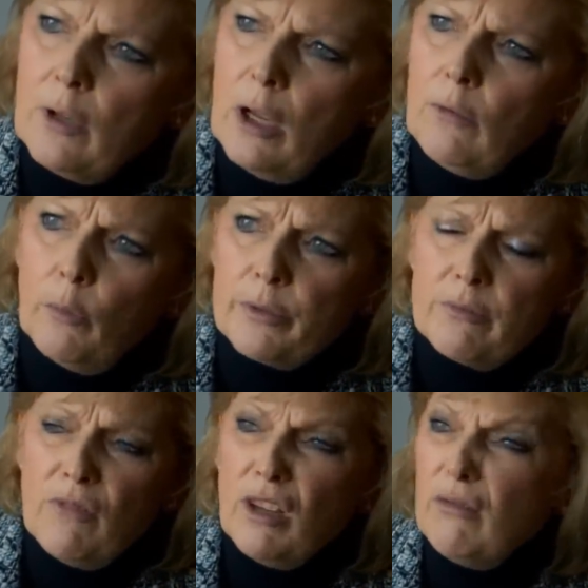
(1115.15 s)
No,
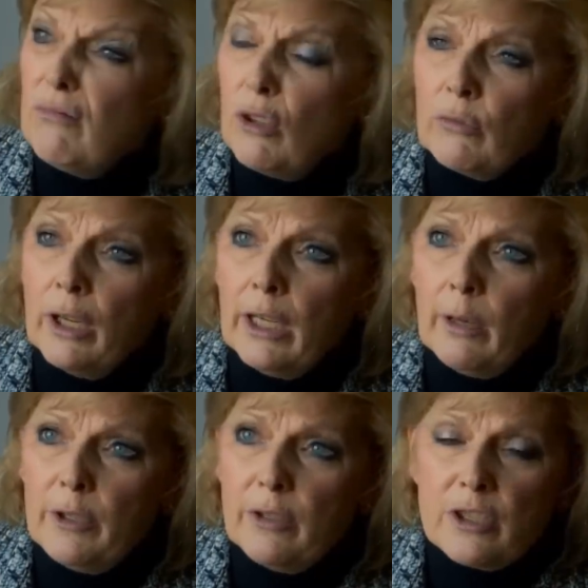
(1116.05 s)
not really.
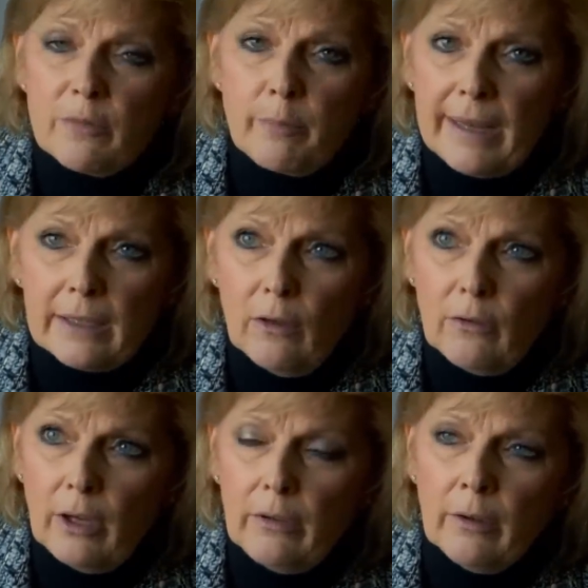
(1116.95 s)
I mean, you just battle
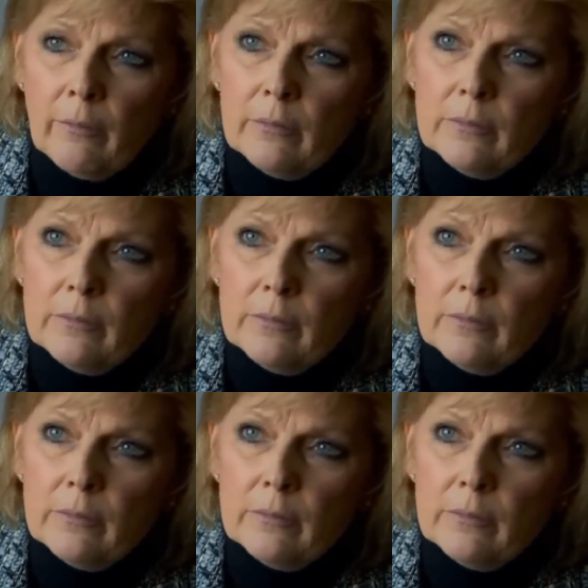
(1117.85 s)
on, don't you?